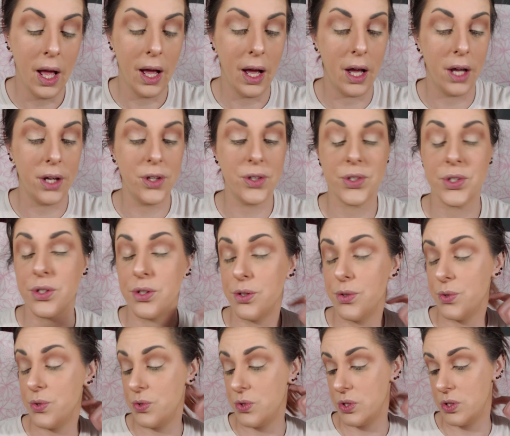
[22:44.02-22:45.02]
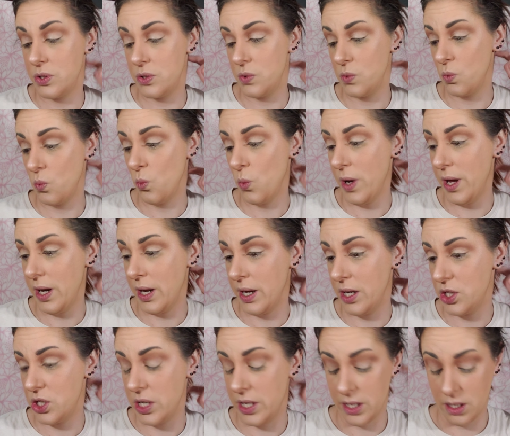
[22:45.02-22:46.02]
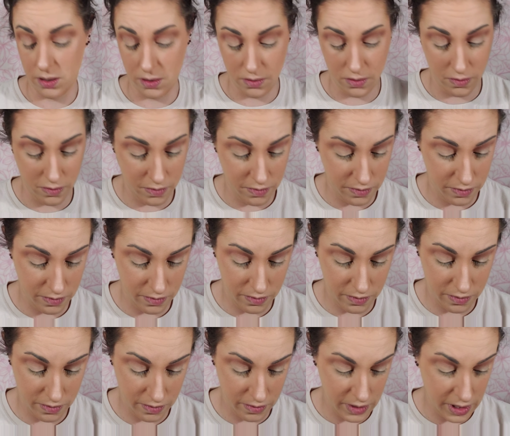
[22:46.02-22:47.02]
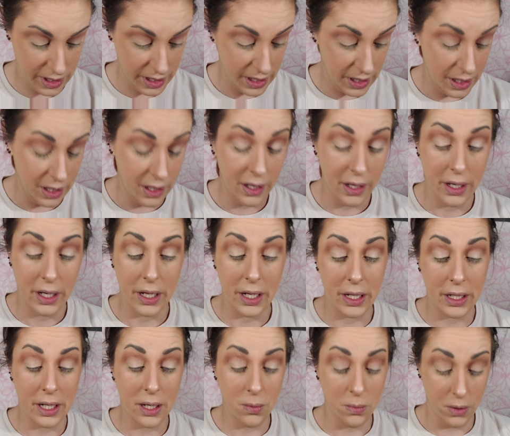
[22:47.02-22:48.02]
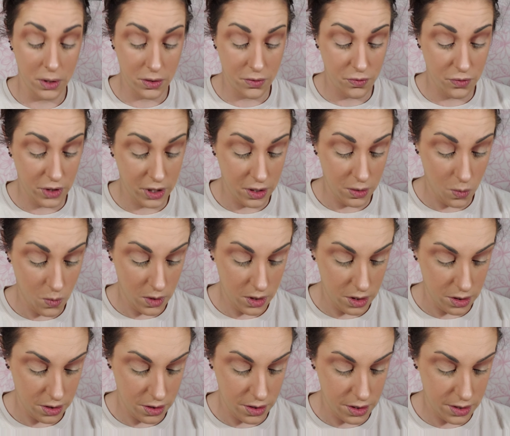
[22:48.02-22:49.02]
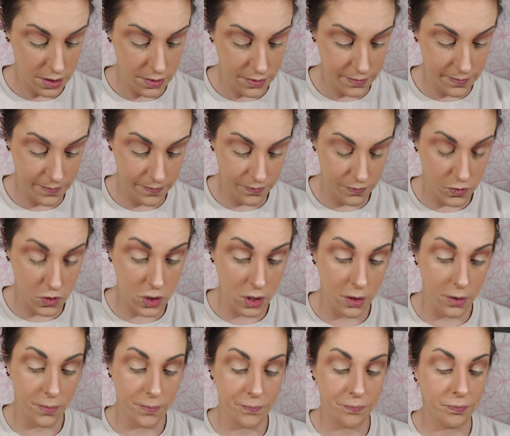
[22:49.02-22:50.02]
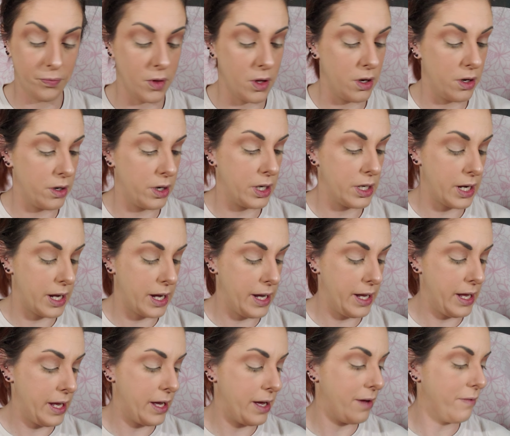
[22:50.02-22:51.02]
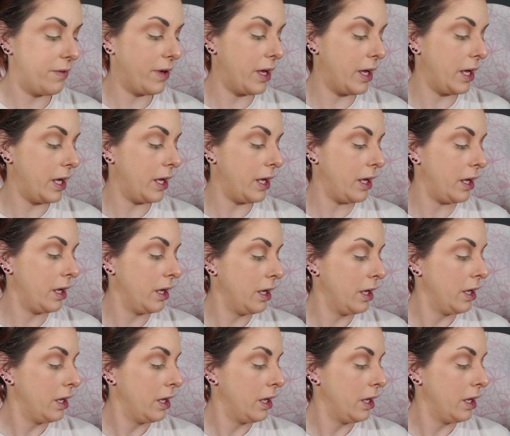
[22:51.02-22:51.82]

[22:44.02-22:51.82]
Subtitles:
I used to use wet eyeshadow, and now it worked freaking wonders. So, alright, I have a,